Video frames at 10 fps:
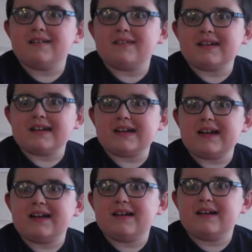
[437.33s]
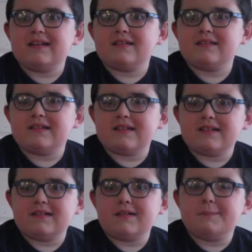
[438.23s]
the got the
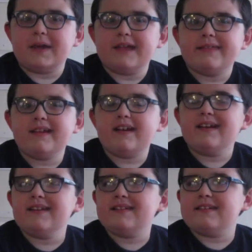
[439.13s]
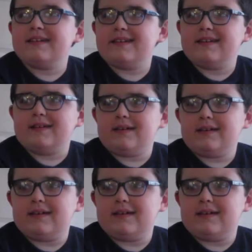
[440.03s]
uh, Bayside and, uh -huh.